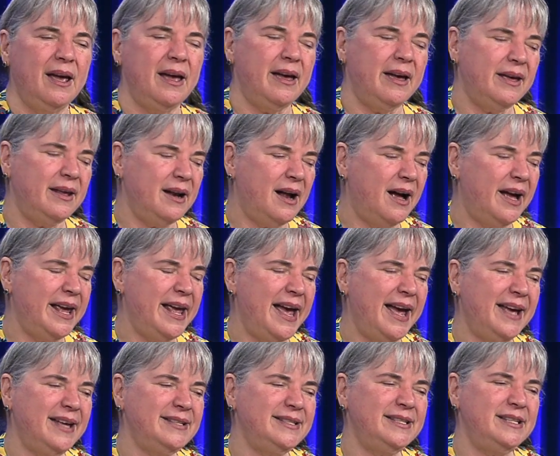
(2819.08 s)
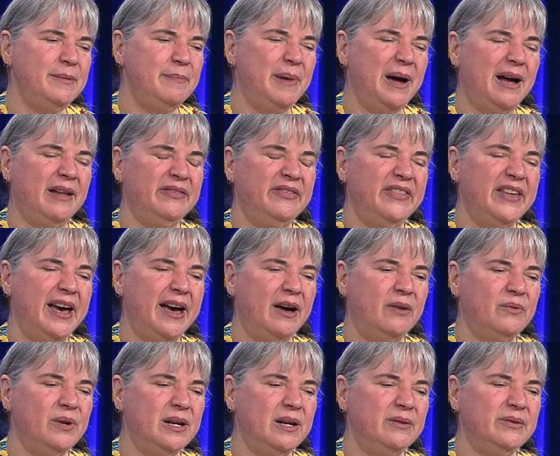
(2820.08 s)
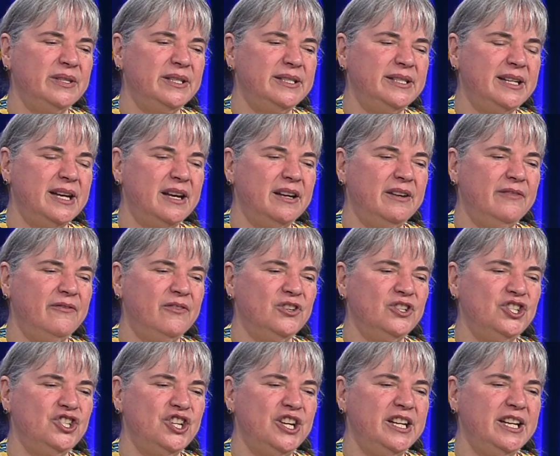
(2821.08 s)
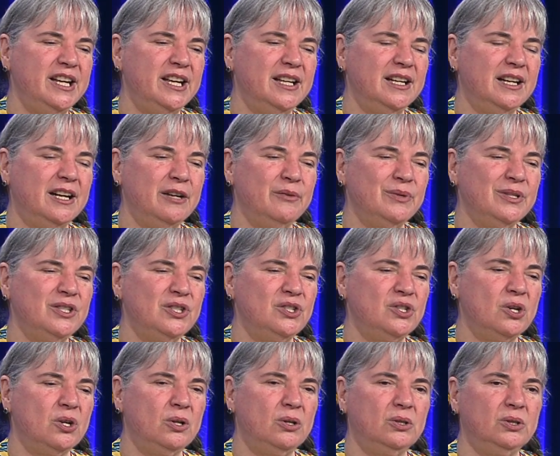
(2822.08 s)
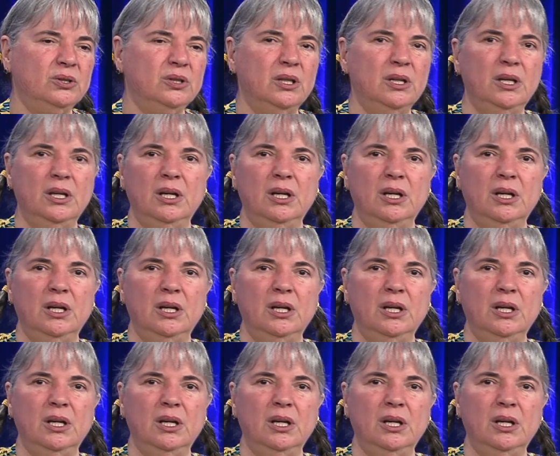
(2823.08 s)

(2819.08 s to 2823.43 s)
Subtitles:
And I asked about that when I was down in Virginia, and I was told,